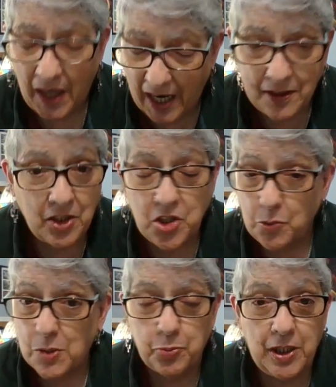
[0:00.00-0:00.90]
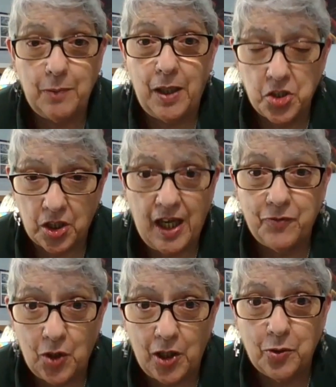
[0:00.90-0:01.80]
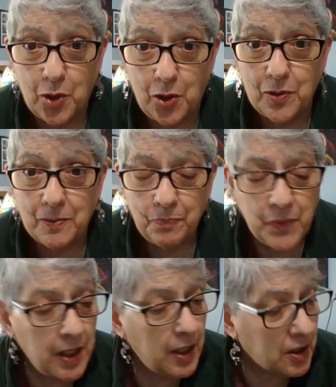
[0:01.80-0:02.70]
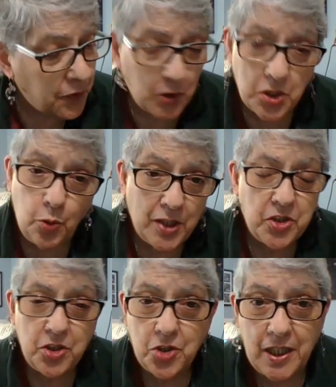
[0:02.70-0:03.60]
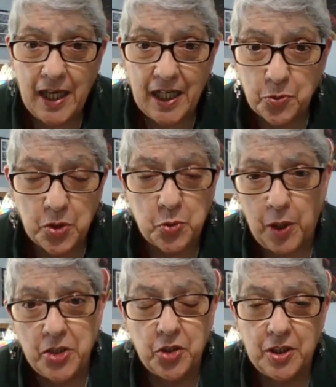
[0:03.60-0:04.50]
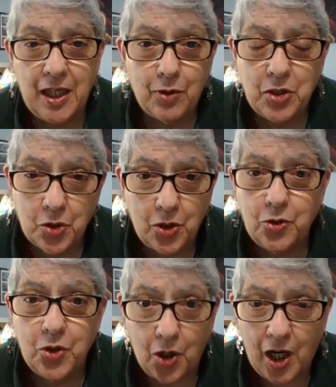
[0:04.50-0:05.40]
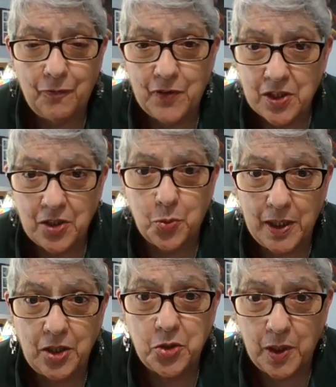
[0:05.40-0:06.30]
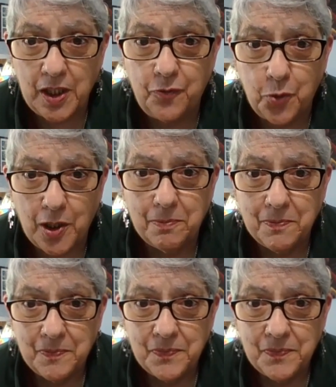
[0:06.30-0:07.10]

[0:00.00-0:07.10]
I think she was pretty much left on her own. The first question she asked was, why should they return you to office in 2024?